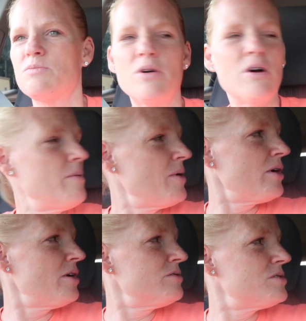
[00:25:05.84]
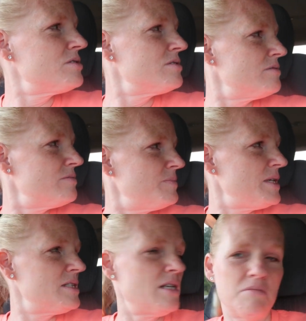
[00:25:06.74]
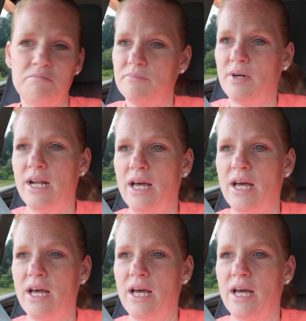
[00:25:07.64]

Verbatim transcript: guess we'll go to Marco's Pizza. Why